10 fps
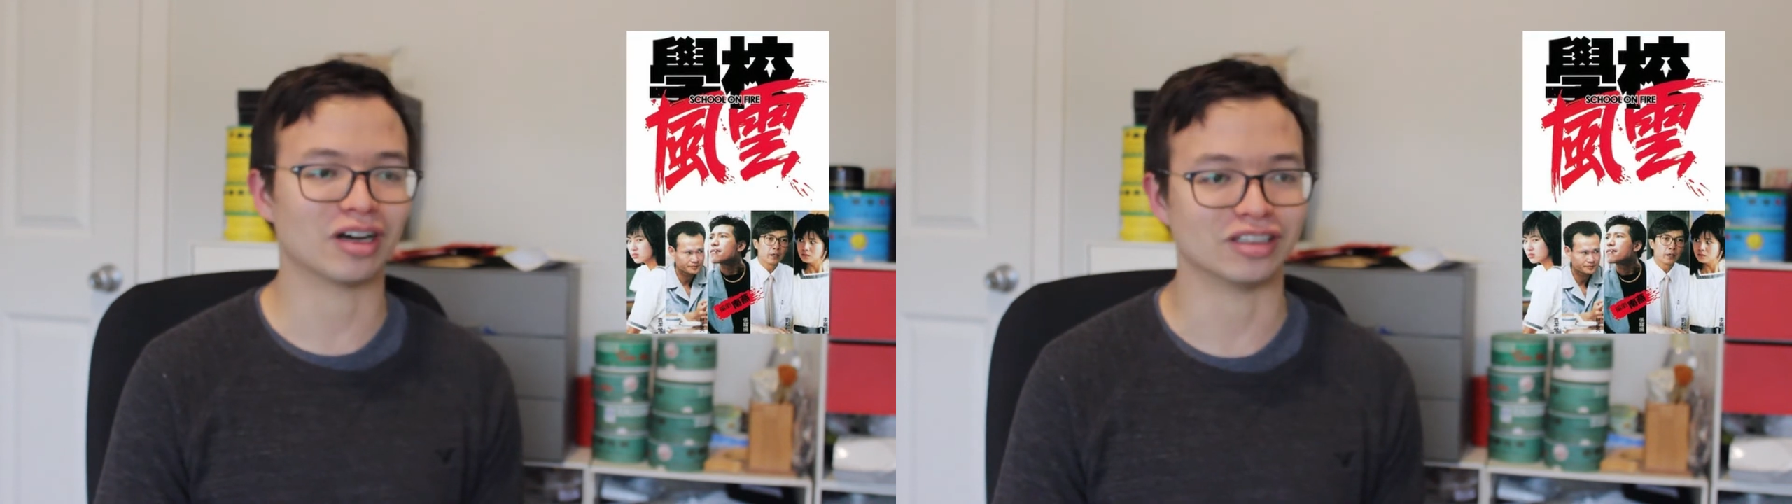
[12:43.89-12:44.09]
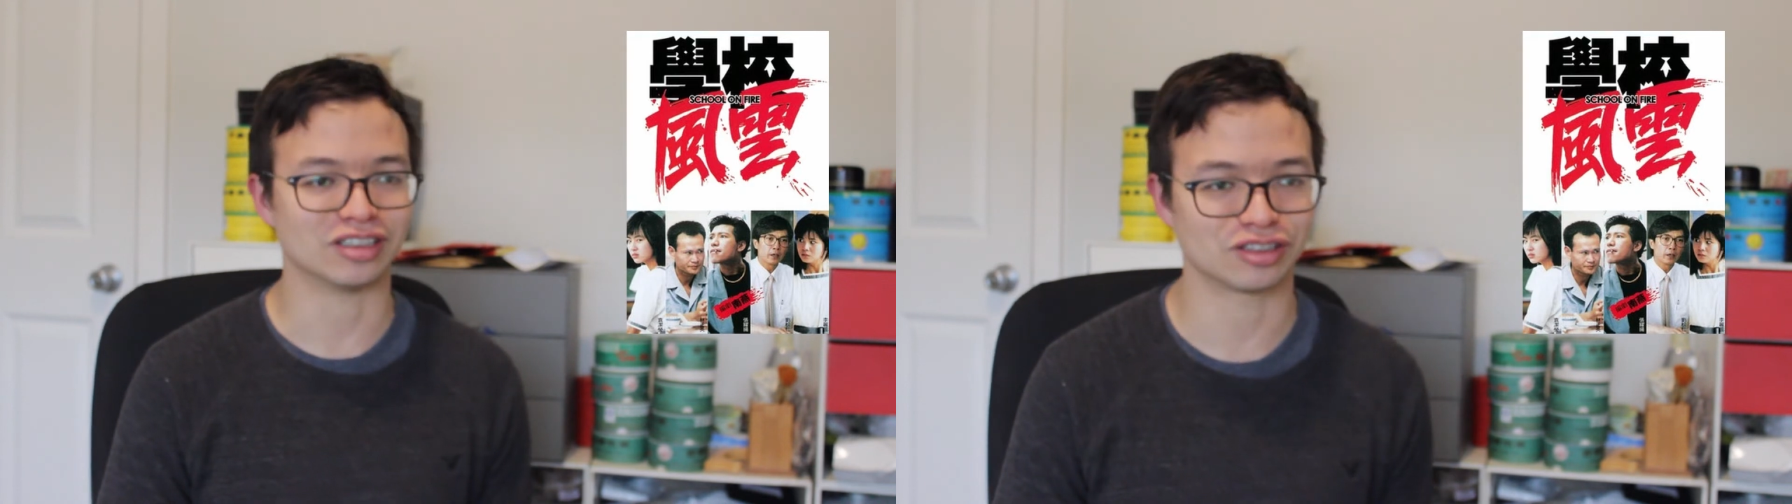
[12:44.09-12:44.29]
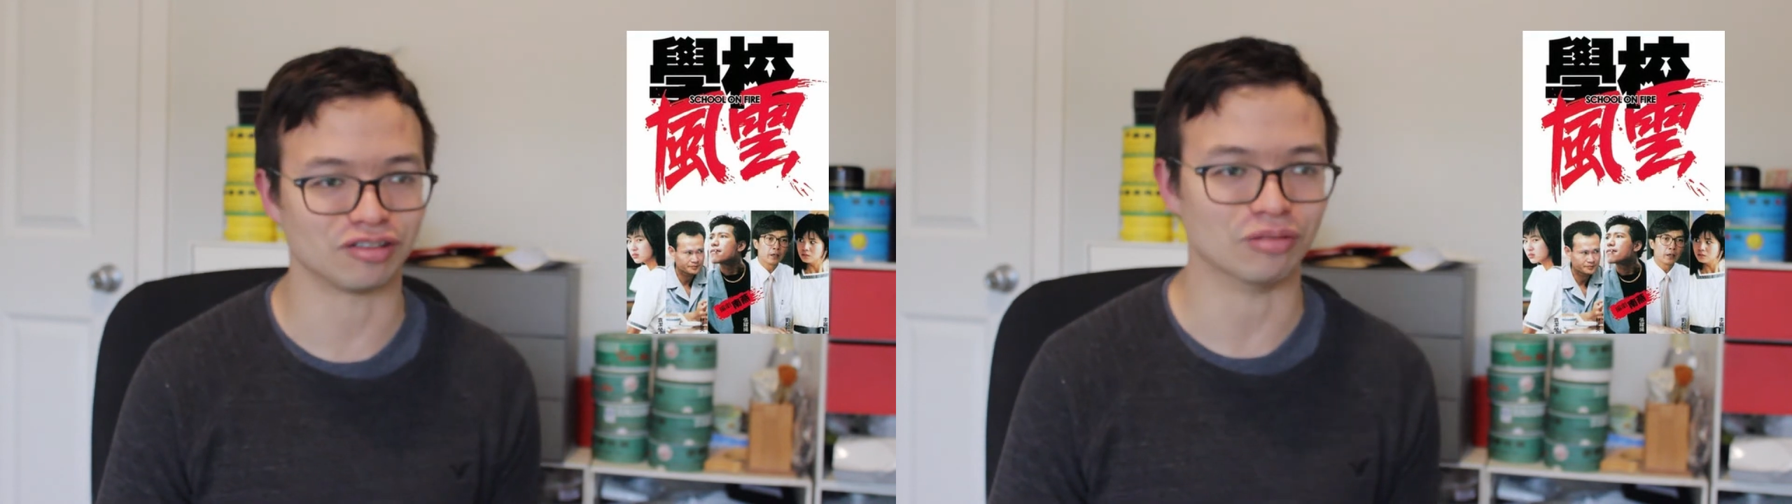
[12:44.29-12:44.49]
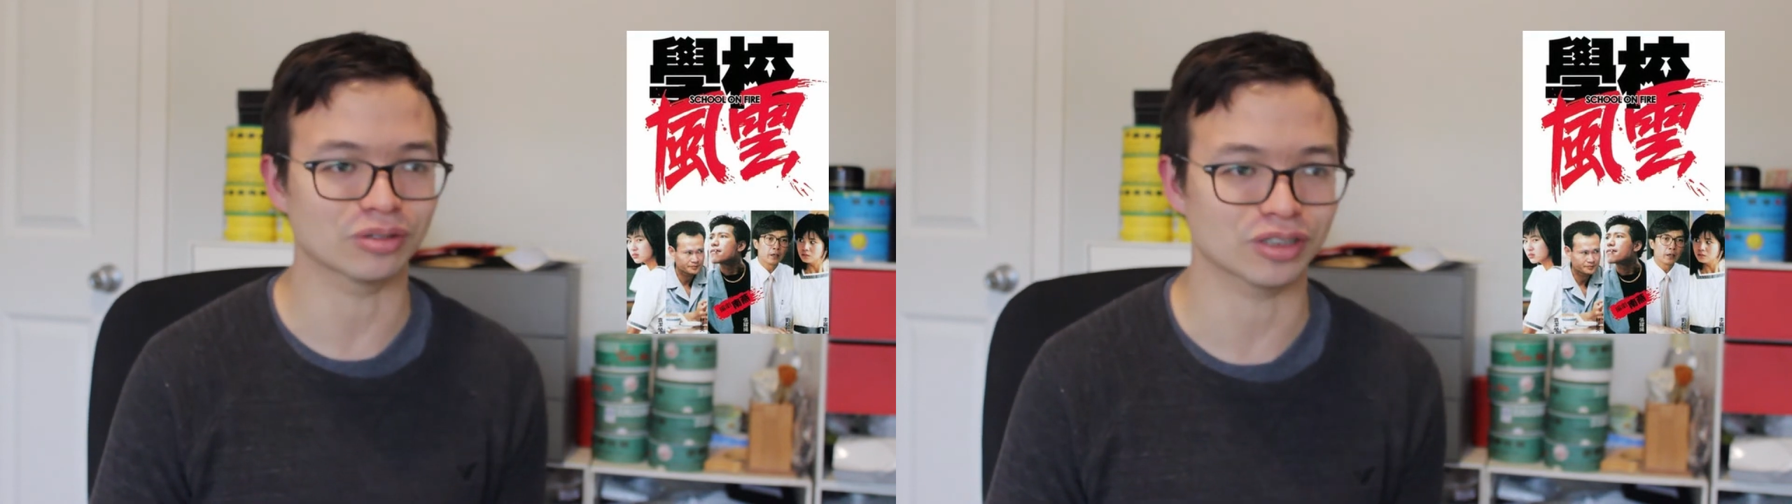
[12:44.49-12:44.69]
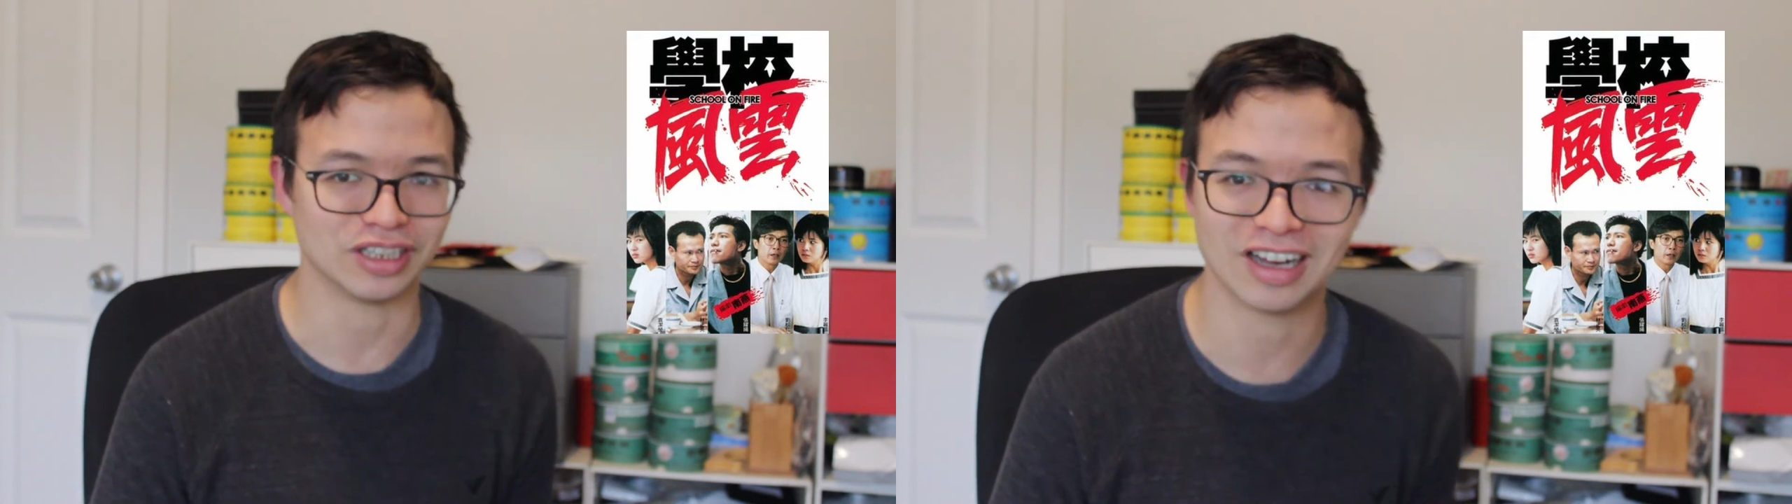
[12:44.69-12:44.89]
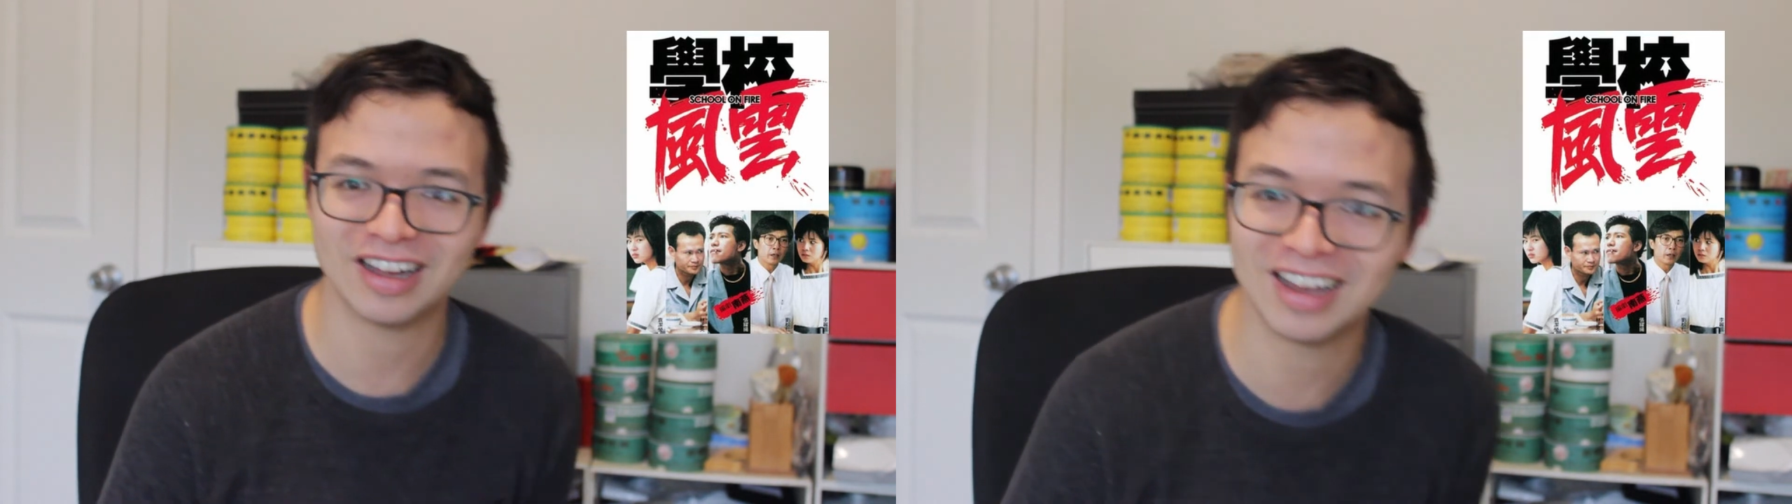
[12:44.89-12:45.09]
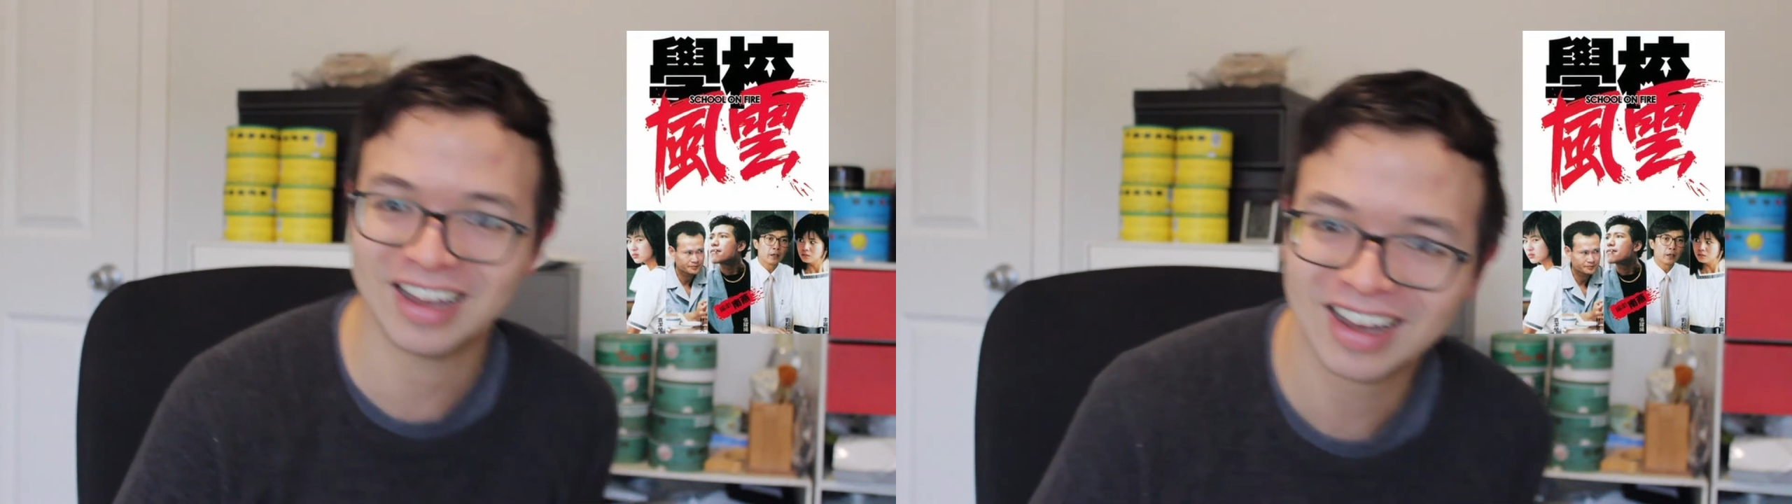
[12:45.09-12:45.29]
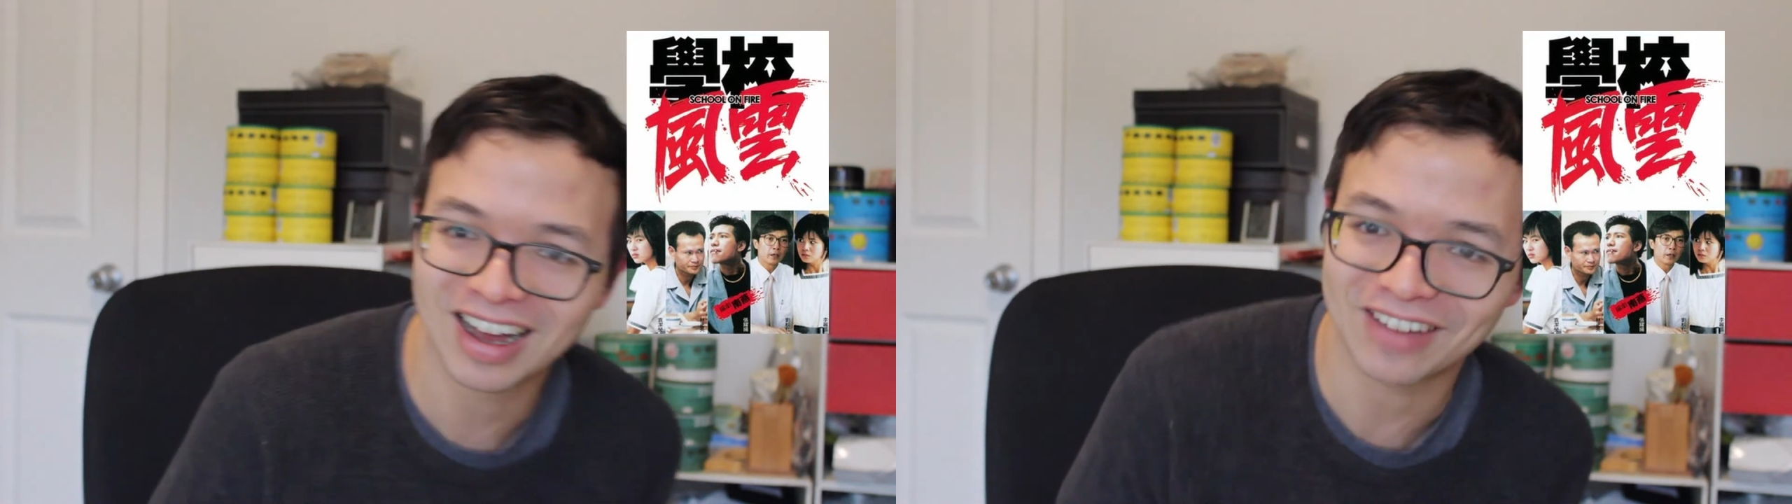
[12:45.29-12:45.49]
just globally.
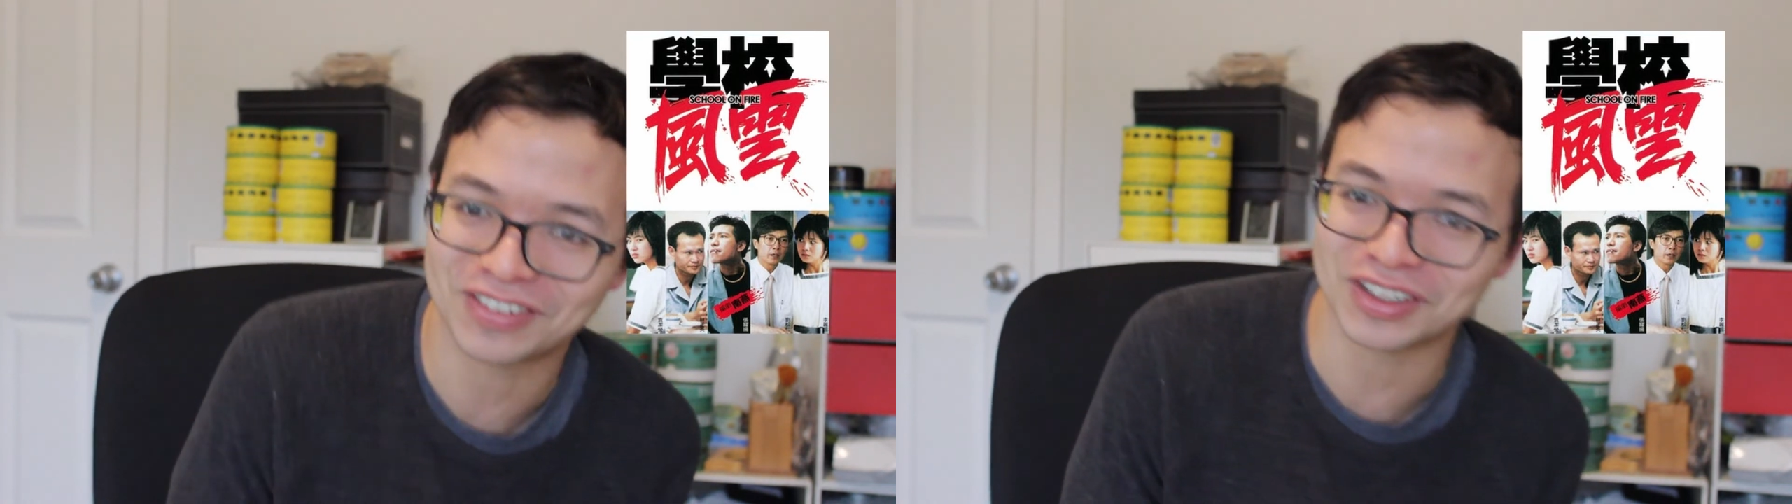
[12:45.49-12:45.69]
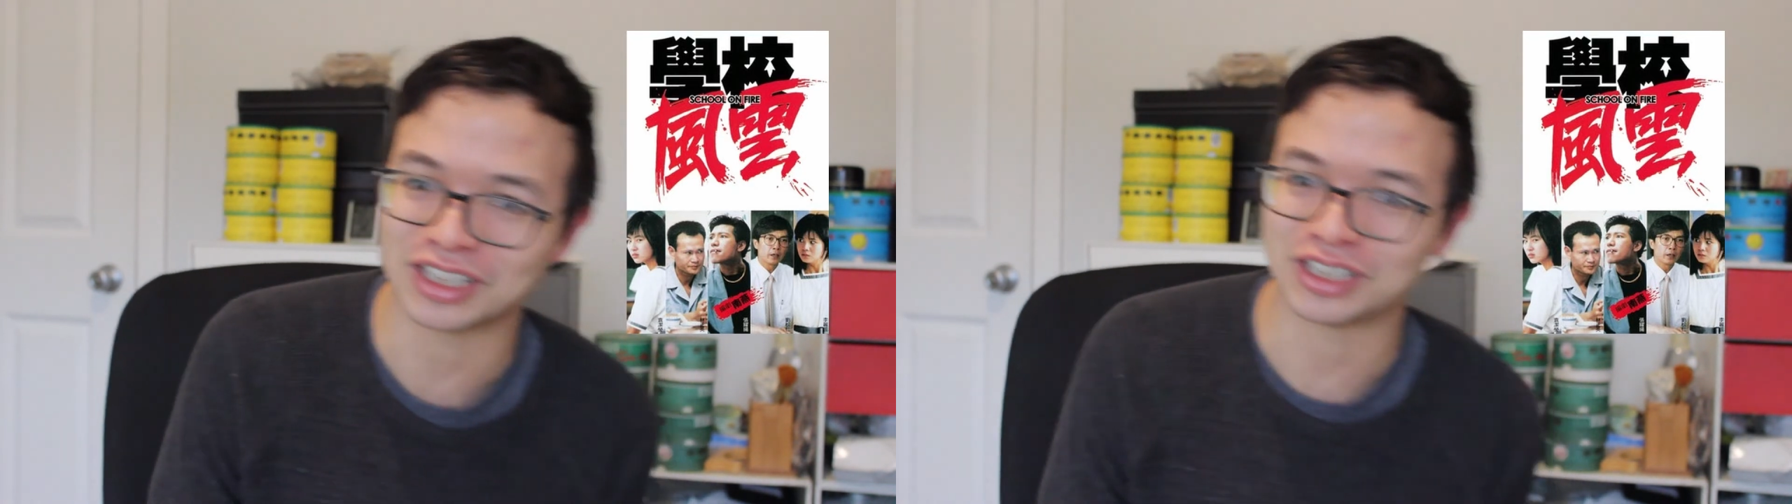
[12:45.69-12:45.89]
I feel like